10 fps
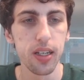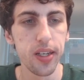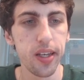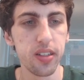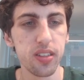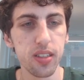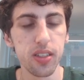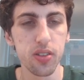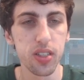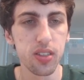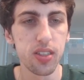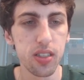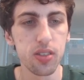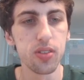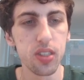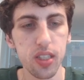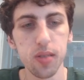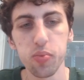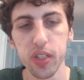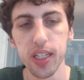and it'll continue to
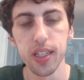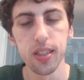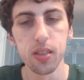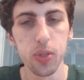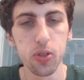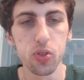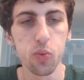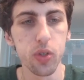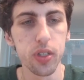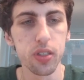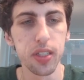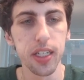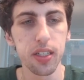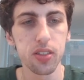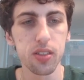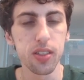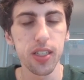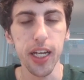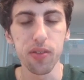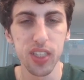see play in most warrior decks.
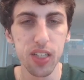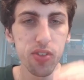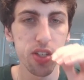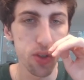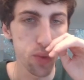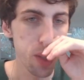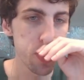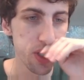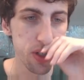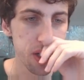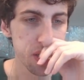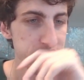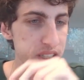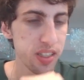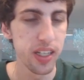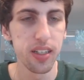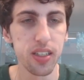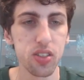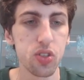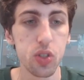Kind of giving your weapon an on-hit
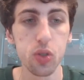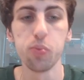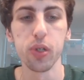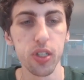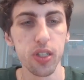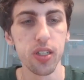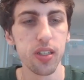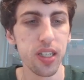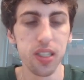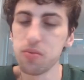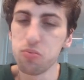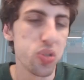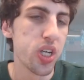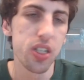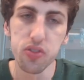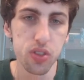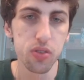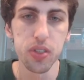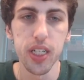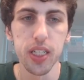is super good, and it blocks for 3